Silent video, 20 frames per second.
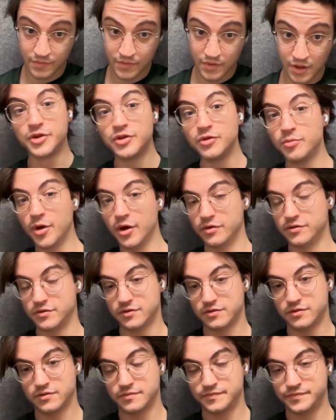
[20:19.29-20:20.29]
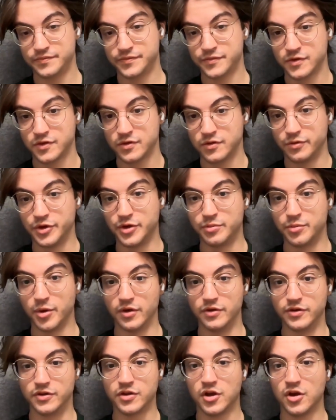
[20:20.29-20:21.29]
So we do both. We do
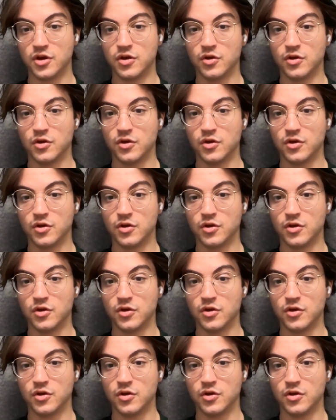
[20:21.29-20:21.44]
both.